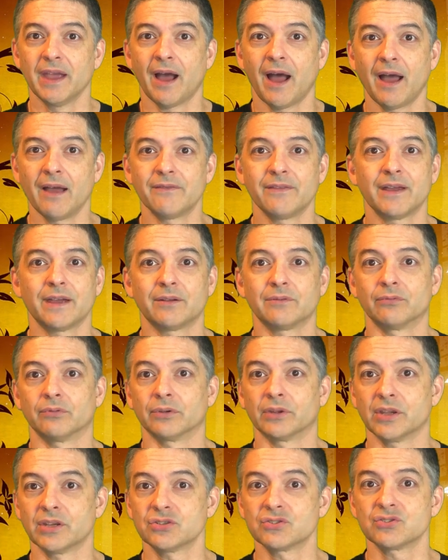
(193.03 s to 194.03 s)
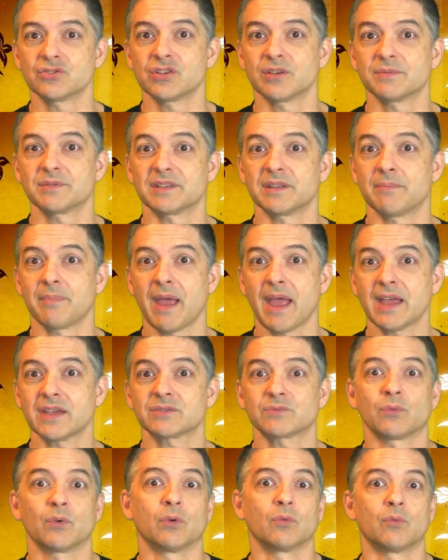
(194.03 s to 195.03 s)
I've had relationships in the
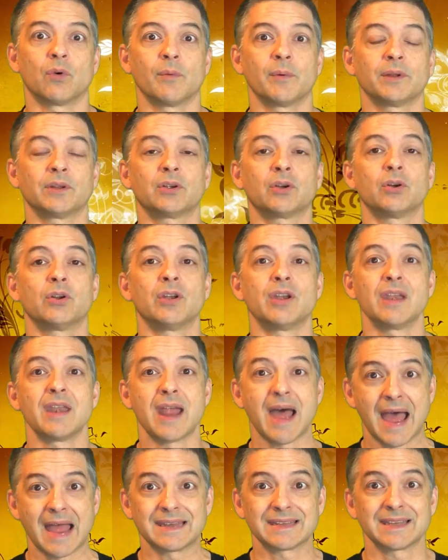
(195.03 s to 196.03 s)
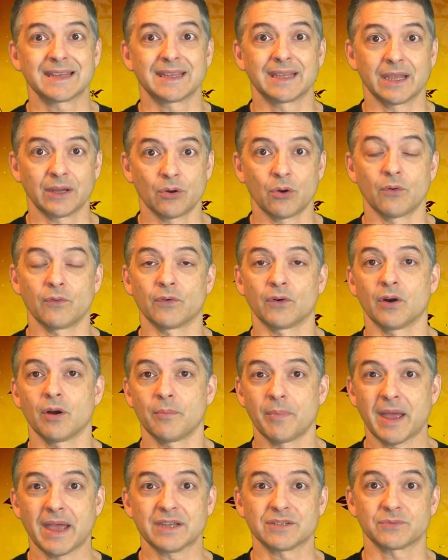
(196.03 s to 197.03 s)
past where a woman could not get over a
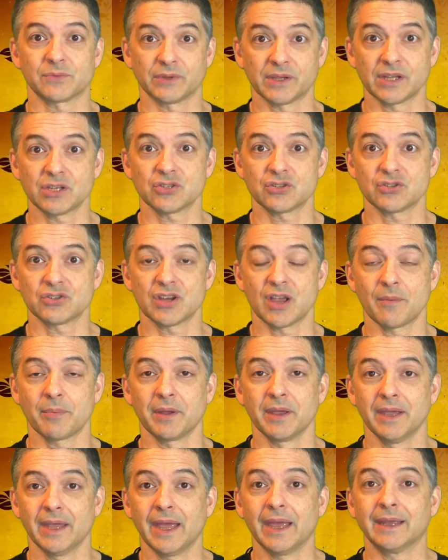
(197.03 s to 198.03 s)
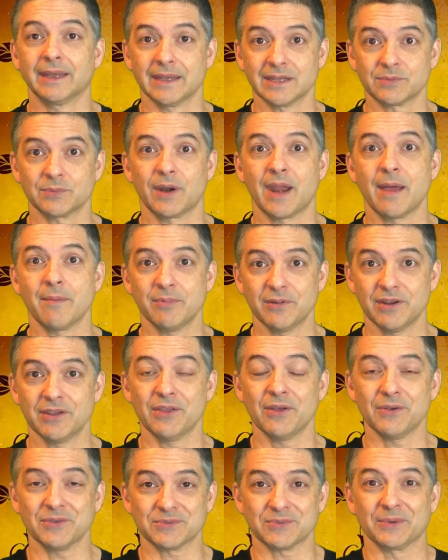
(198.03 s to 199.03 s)
past relationship. And guess what happened to
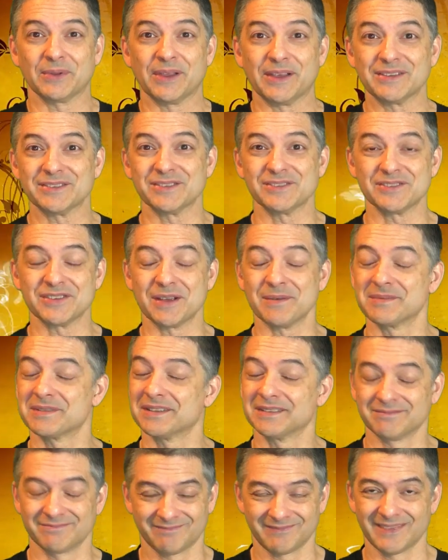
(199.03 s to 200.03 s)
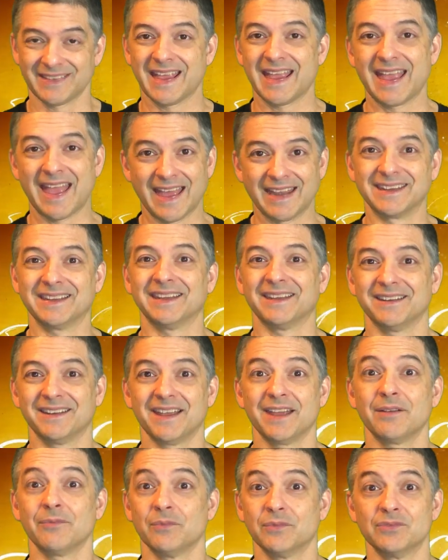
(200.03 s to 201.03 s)
those relationships? They ended.
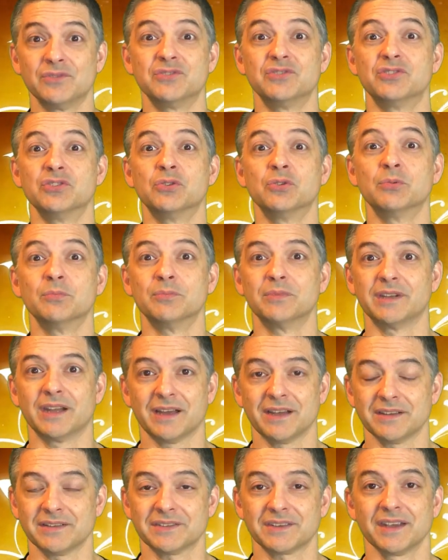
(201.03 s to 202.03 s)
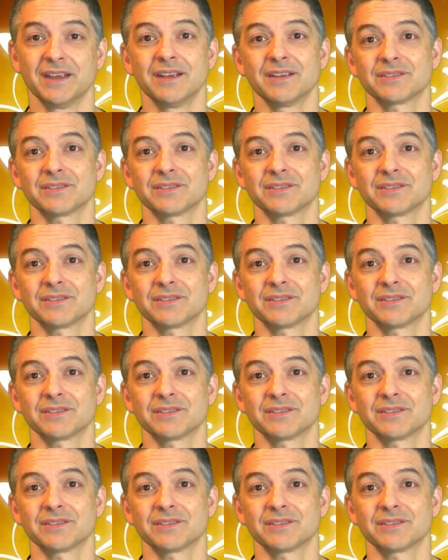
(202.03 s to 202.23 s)
It doomed us.